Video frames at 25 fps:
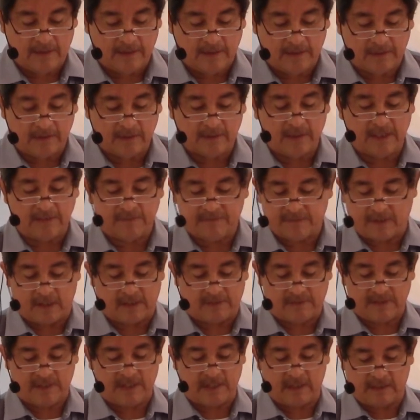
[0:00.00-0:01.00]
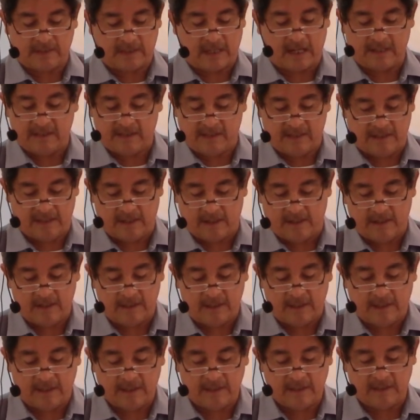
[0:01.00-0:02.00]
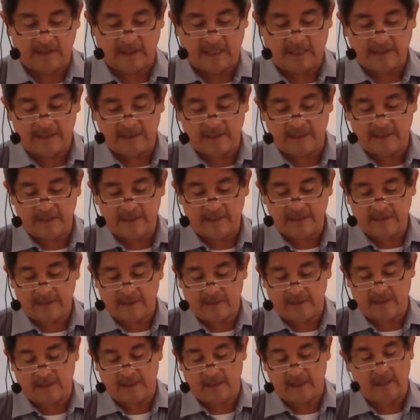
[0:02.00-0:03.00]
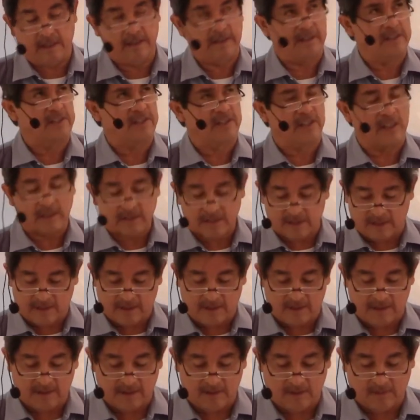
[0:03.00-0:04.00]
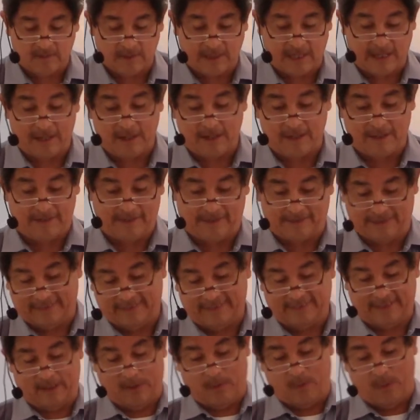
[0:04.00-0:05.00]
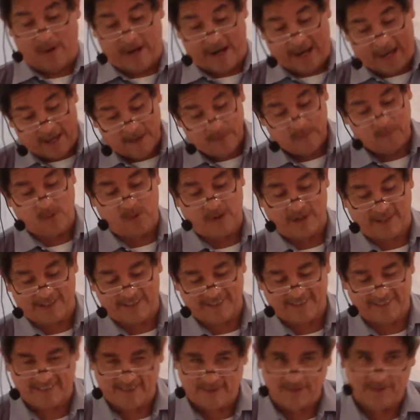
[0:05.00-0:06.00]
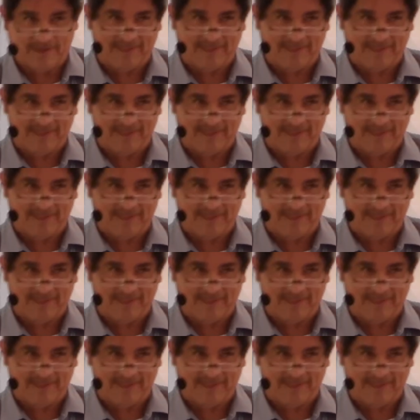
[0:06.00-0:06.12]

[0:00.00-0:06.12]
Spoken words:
To give us an idea, in 1986, when I worked at